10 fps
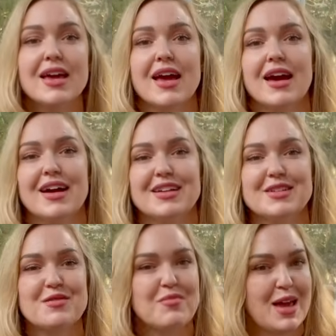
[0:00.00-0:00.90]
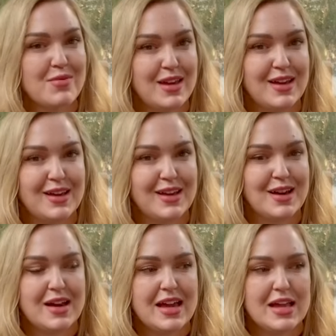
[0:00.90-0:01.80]
and
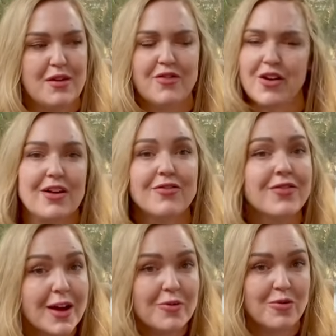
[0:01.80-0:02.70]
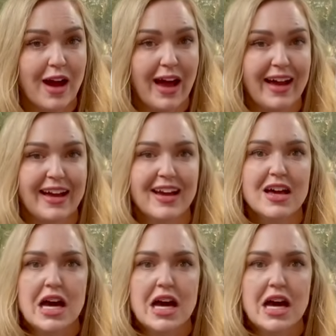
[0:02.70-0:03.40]
maybe in a very fun way,